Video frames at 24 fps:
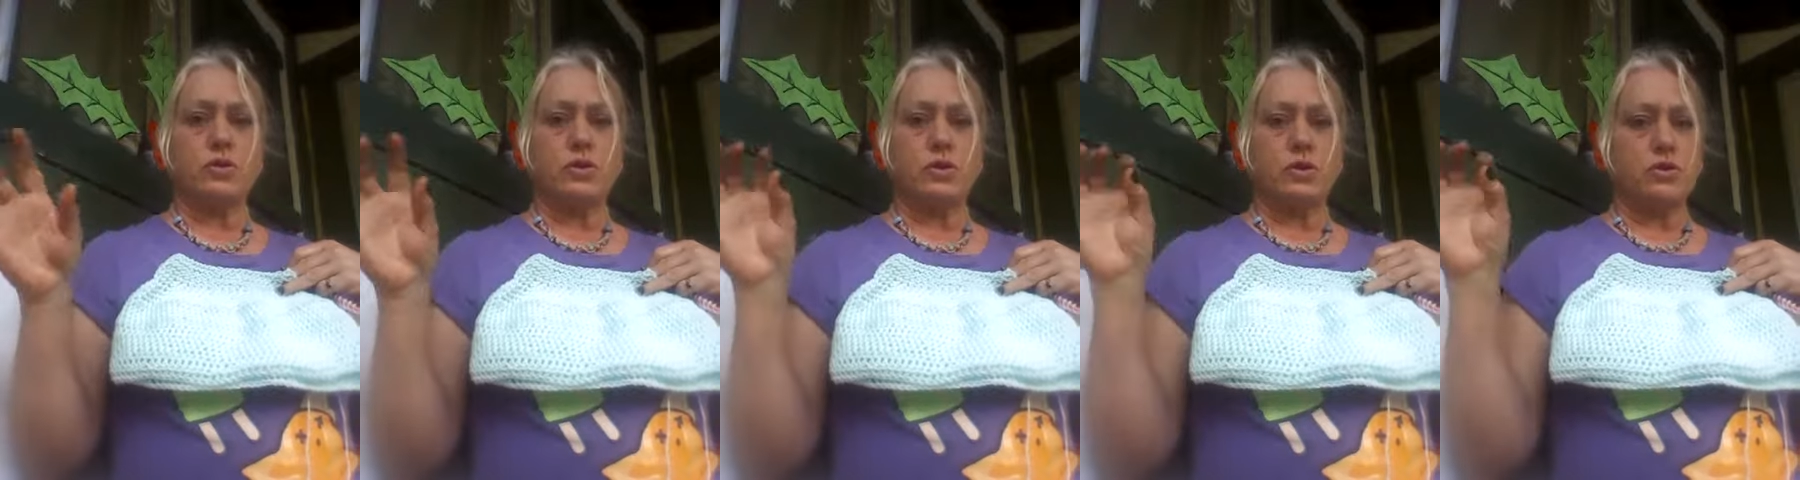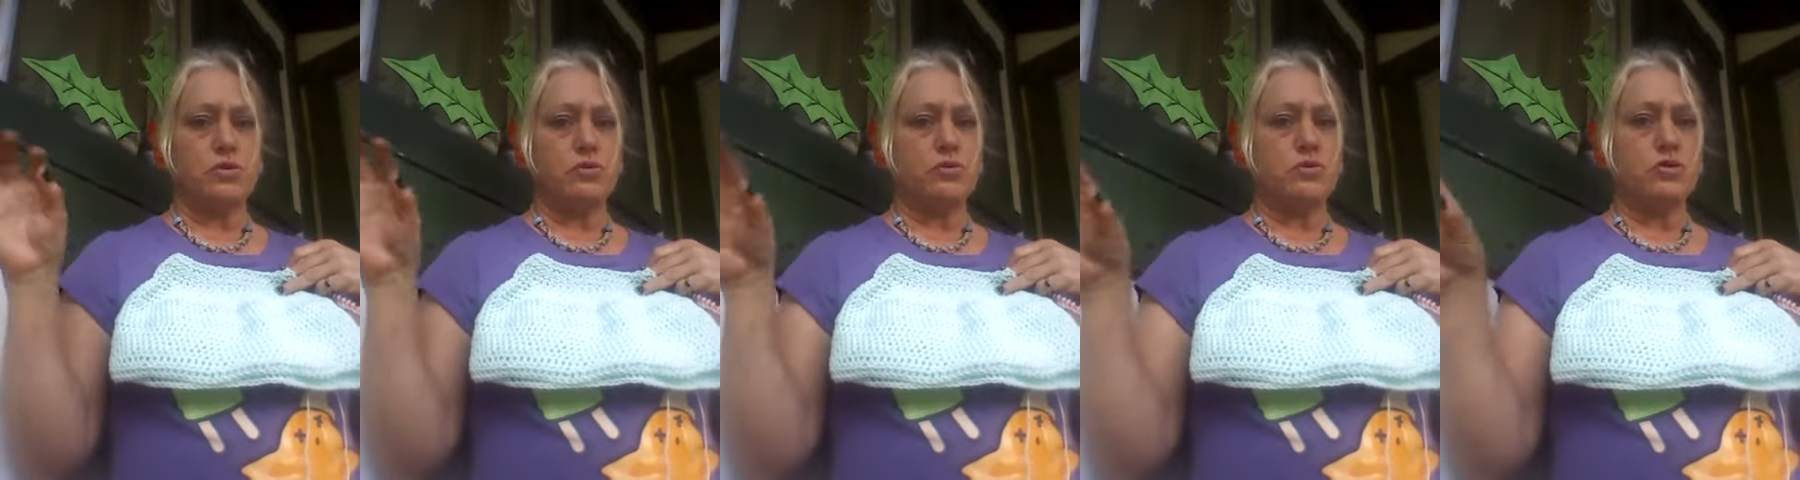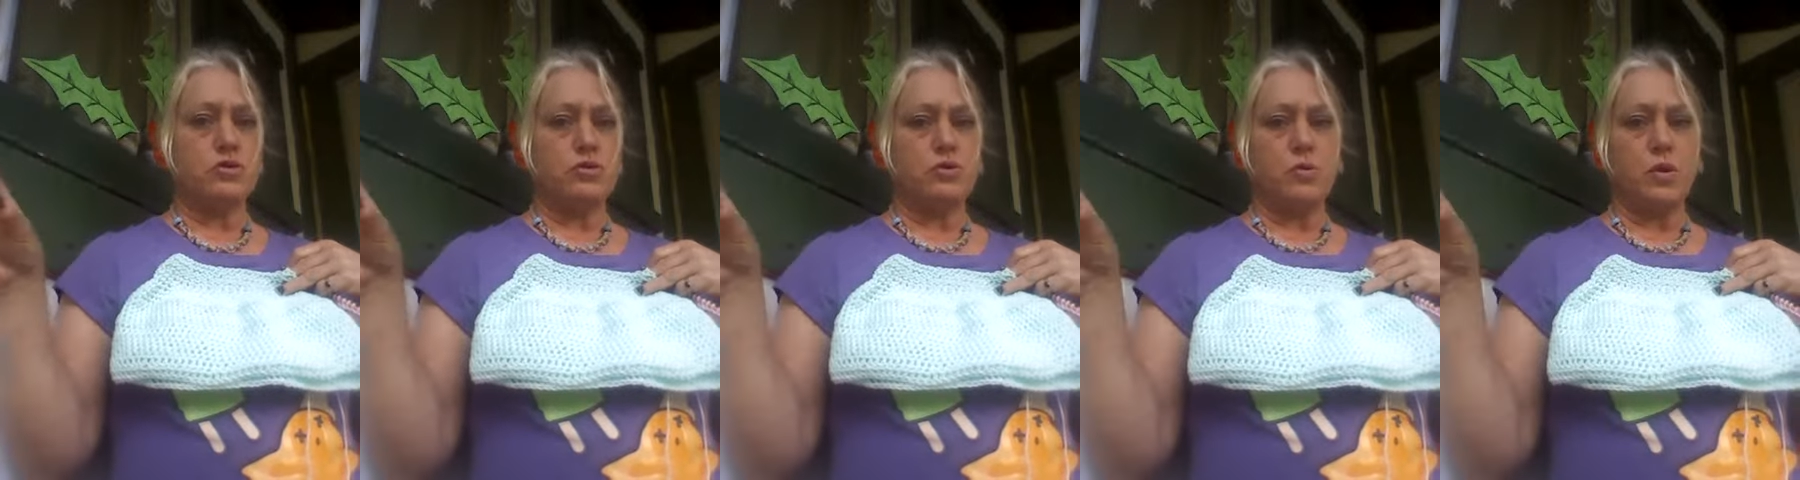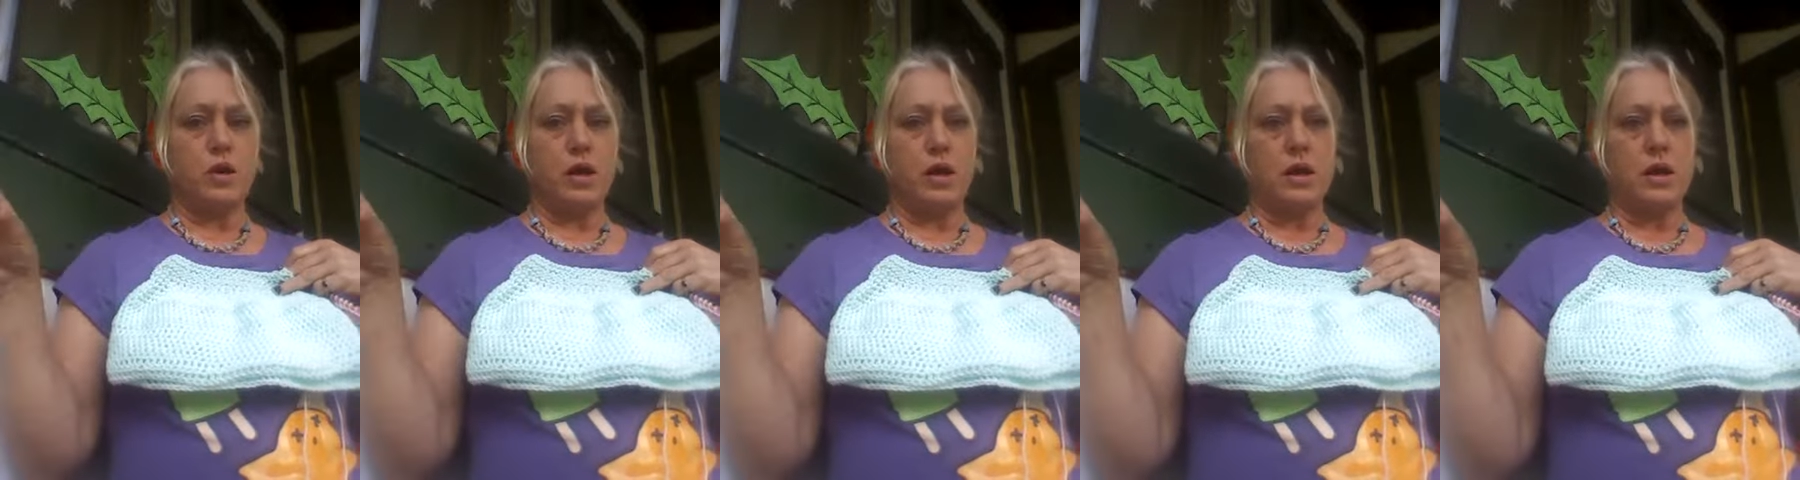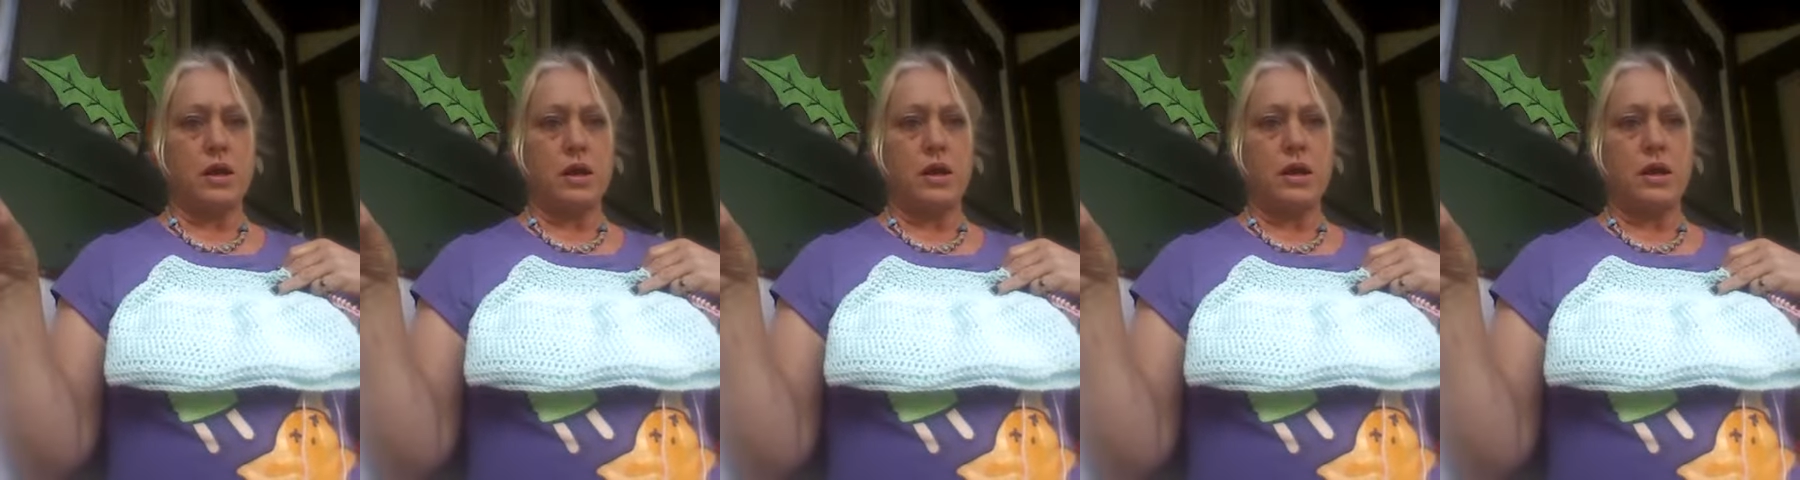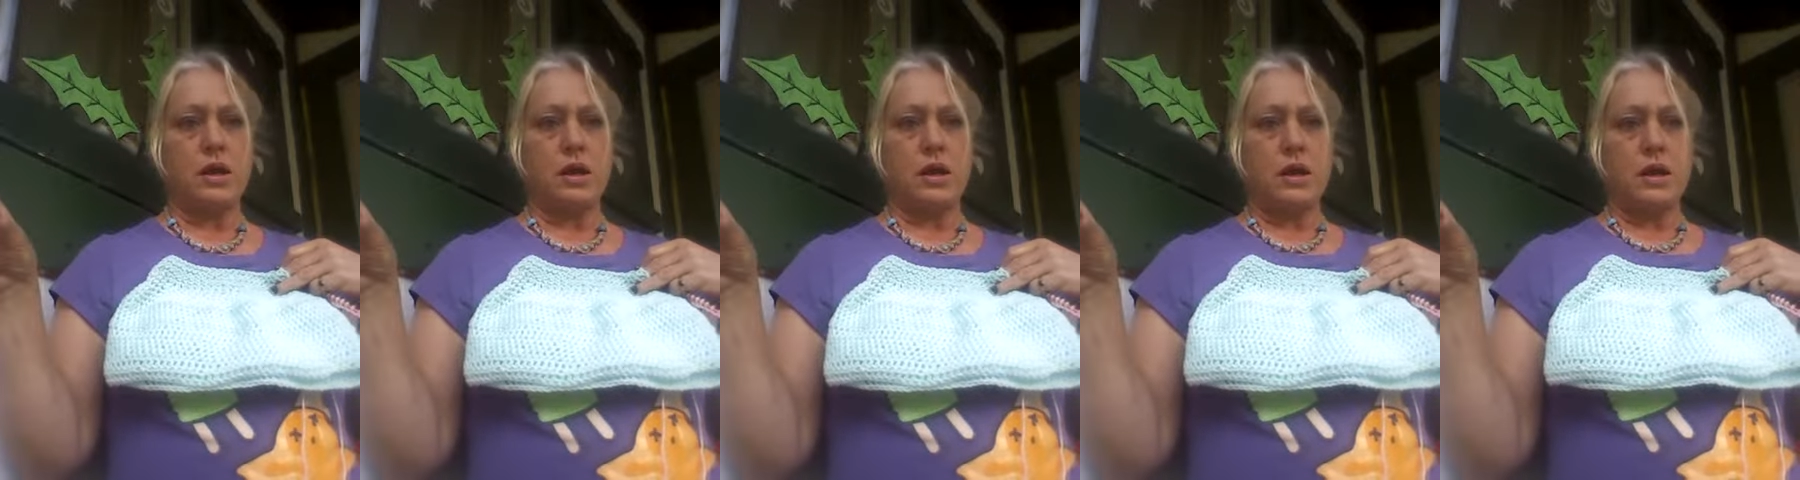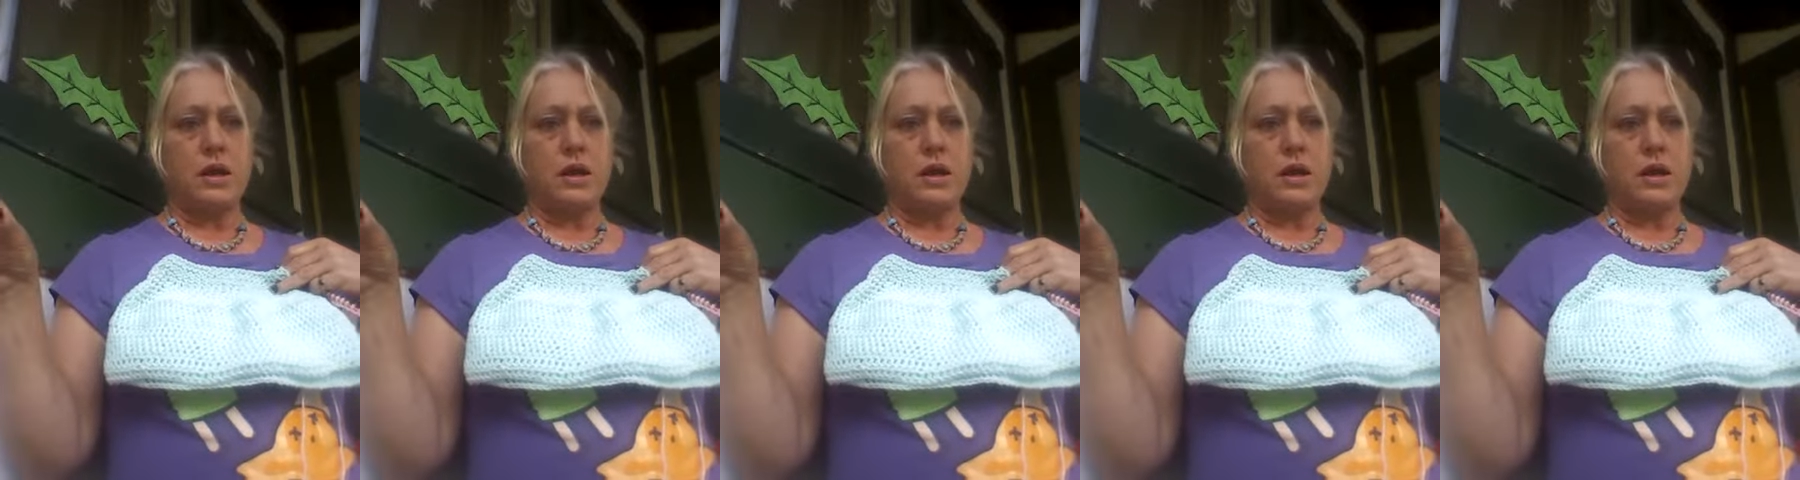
with YouTube on it.